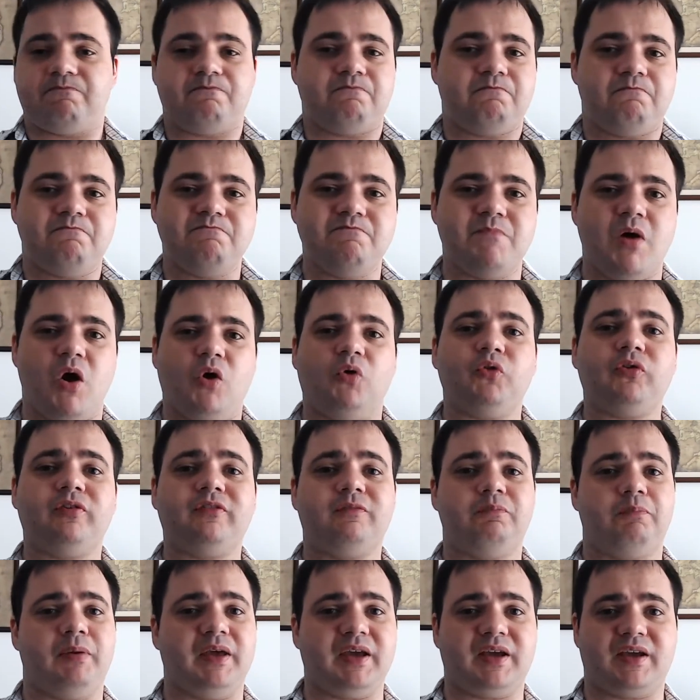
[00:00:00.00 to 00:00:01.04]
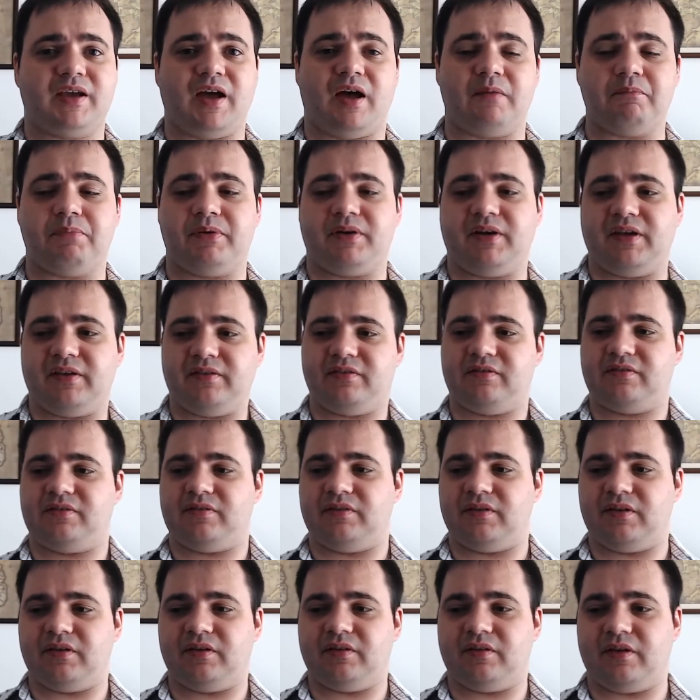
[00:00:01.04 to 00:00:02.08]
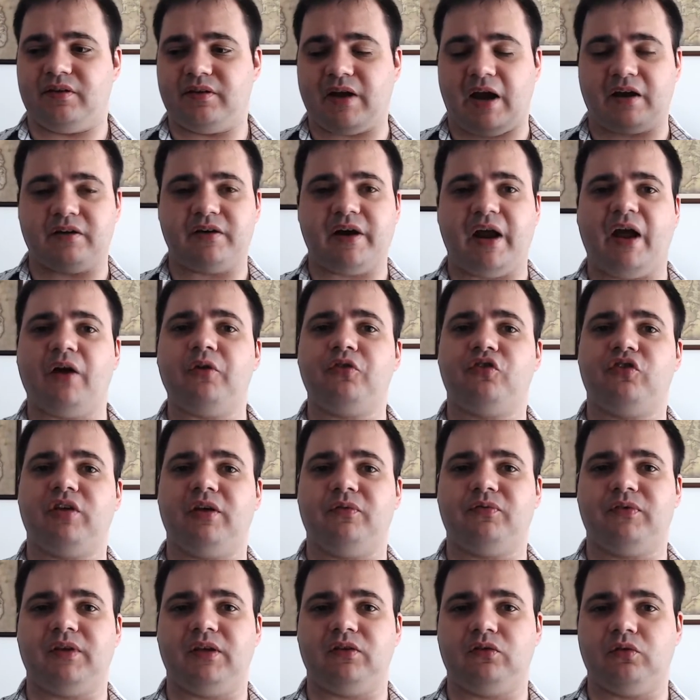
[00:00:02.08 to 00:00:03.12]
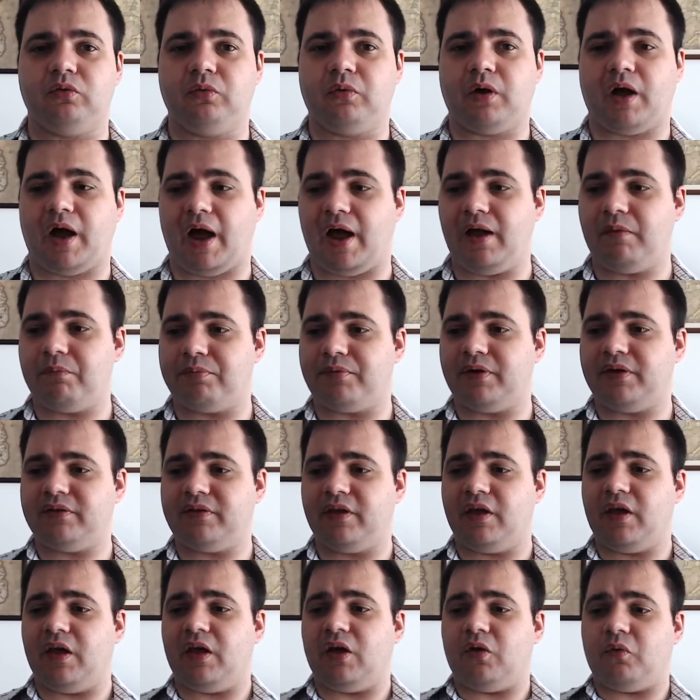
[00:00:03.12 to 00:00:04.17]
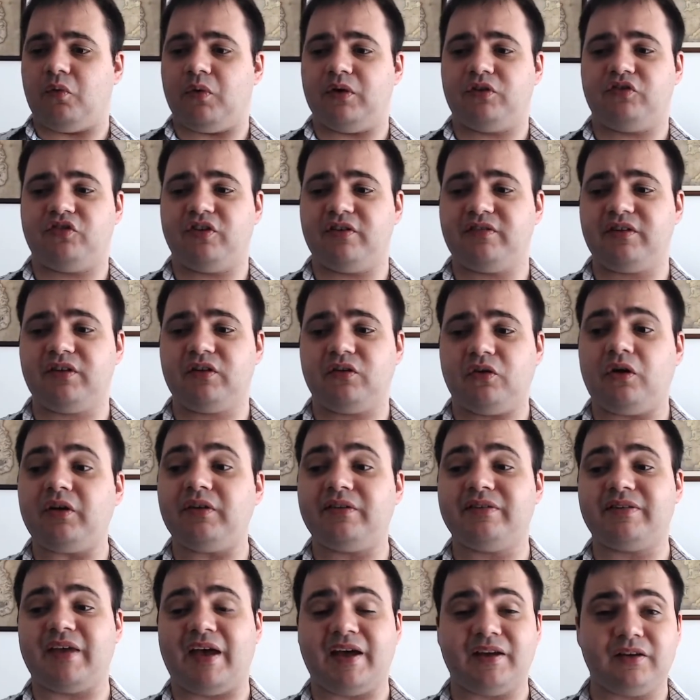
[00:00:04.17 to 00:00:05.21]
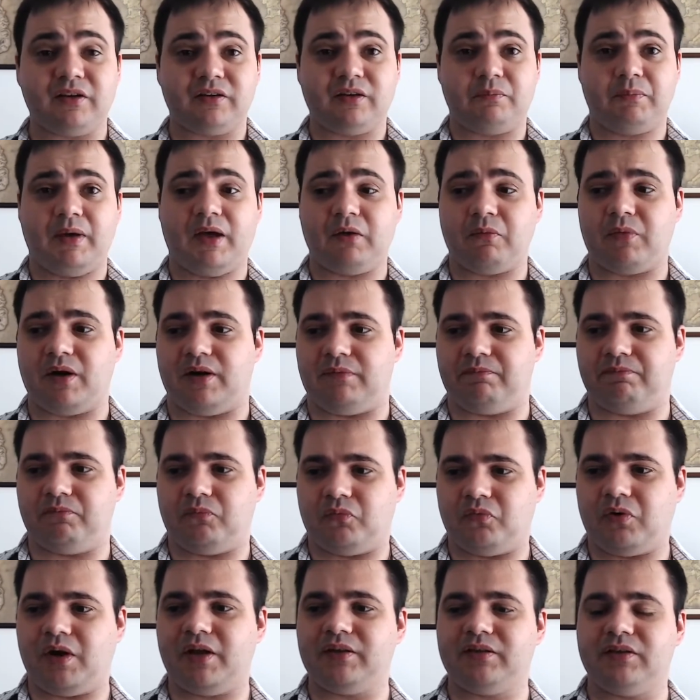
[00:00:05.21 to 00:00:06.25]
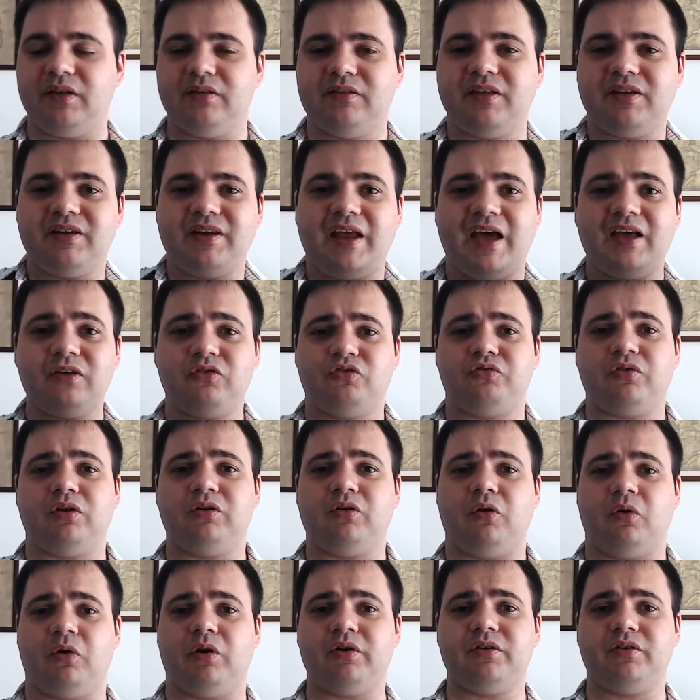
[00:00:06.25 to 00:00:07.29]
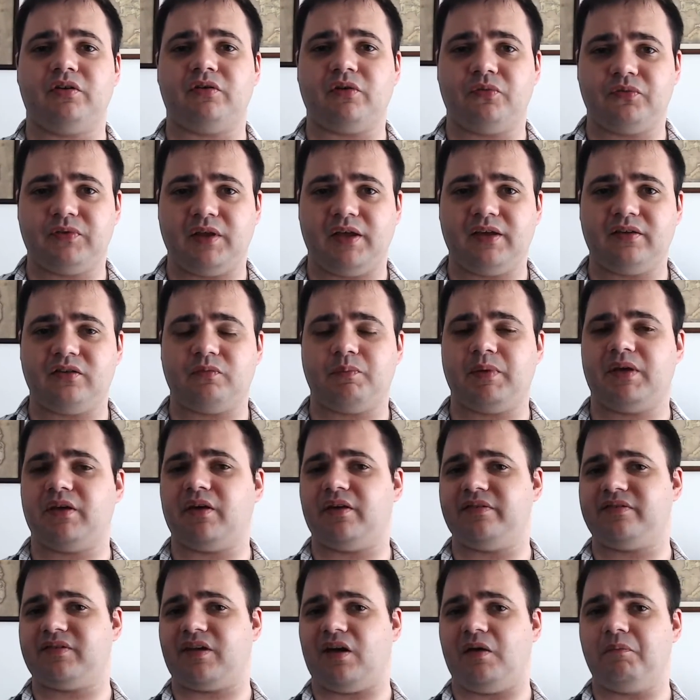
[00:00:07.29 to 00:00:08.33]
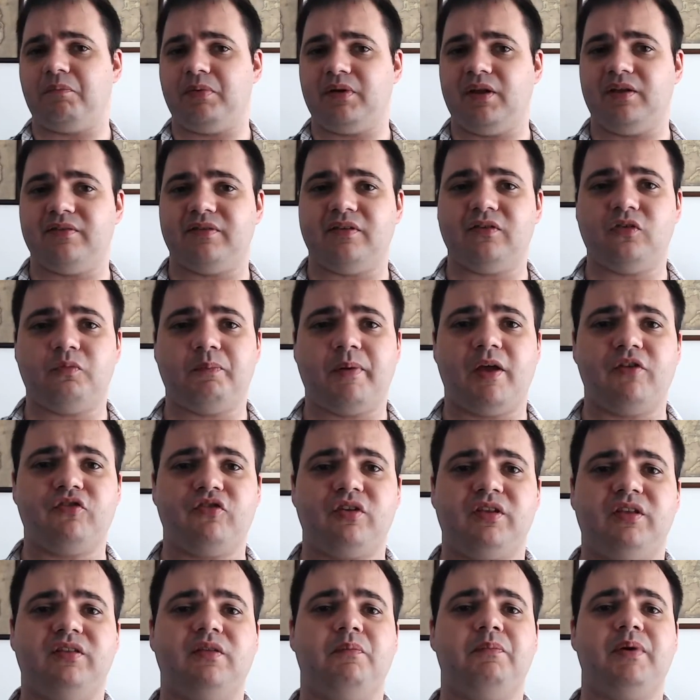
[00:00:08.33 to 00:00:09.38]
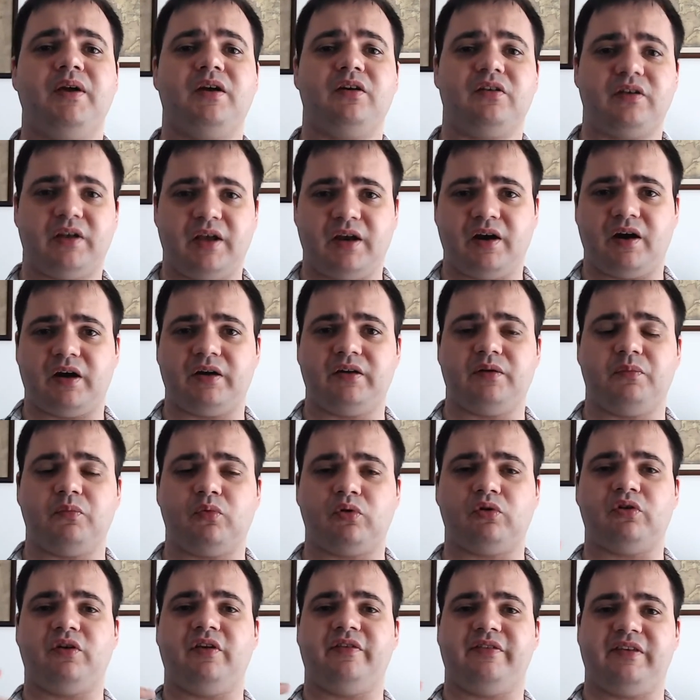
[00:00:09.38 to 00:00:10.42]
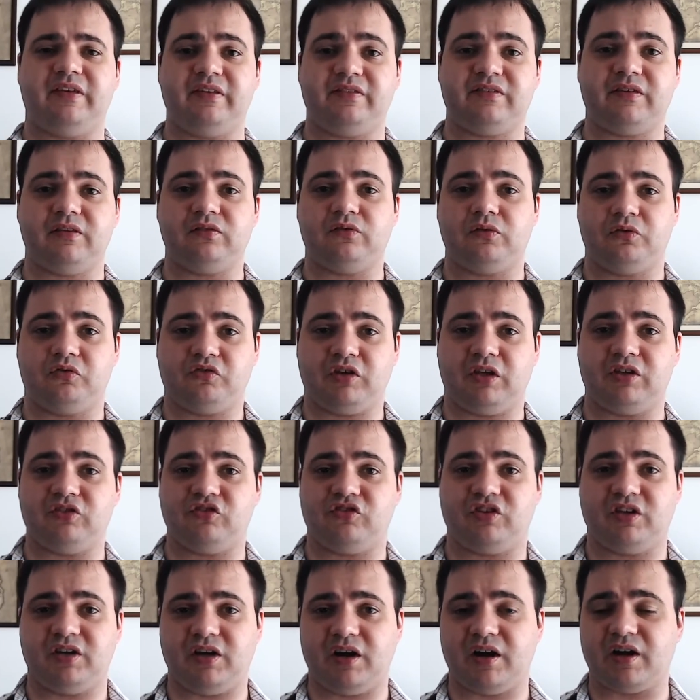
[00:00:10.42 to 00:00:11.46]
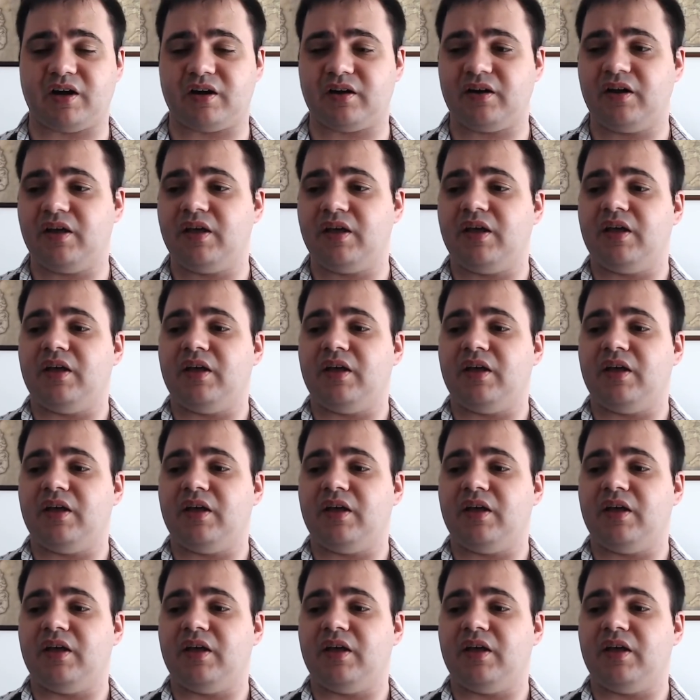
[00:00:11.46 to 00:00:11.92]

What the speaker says: Most big companies are now shifting to hybrid, which is a good sign, not a bad one, right? The natural order of things, because companies, and especially the bigger they are, the more resistant to change they are.